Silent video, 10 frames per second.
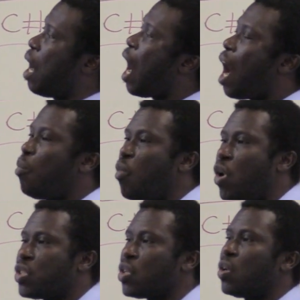
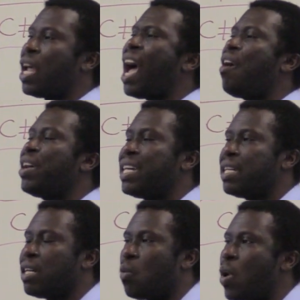
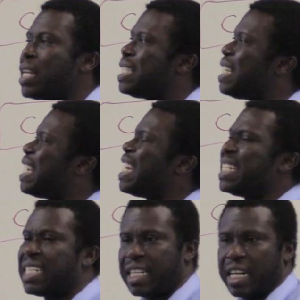what is the
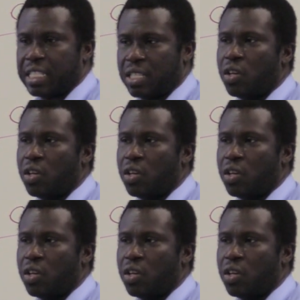interest